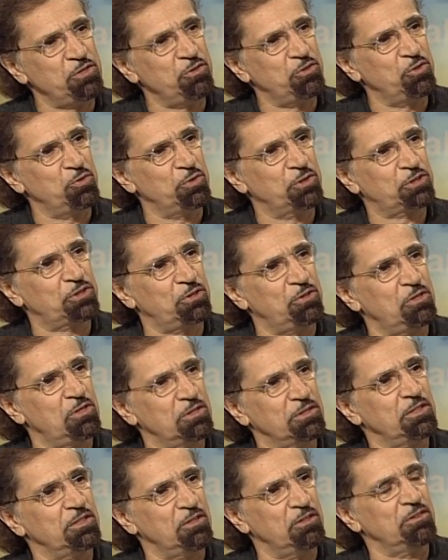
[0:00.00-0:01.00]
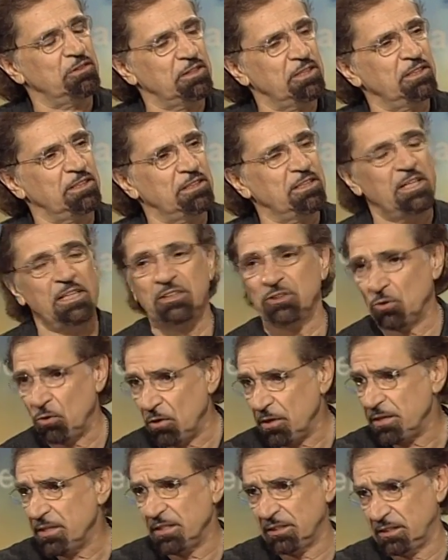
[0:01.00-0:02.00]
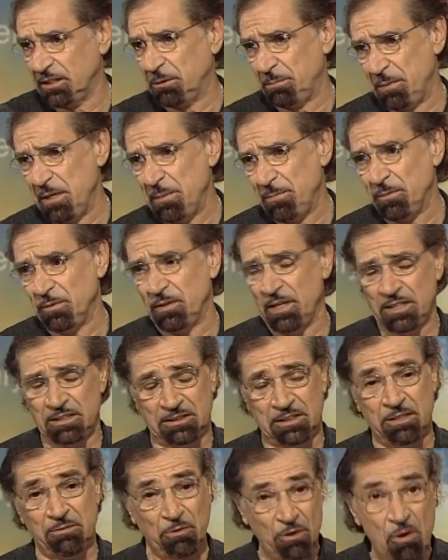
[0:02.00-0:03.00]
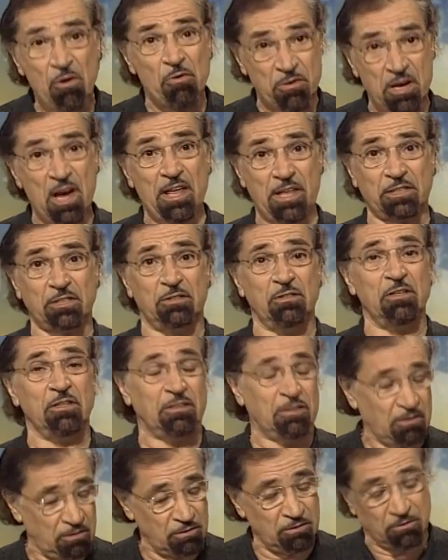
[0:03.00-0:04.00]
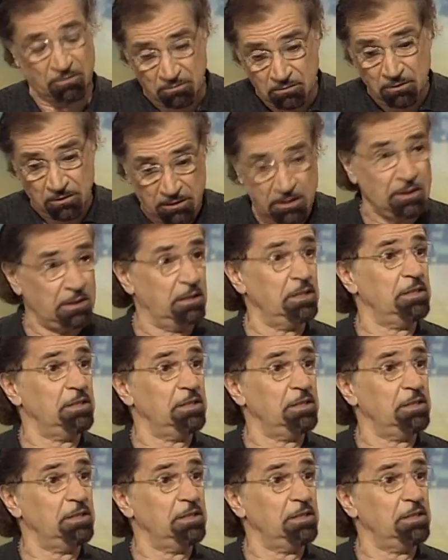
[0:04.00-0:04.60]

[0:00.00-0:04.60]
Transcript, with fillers: you do a song, you know, it's audience, it's people, they say, oh, yeah, it's good. Oh, it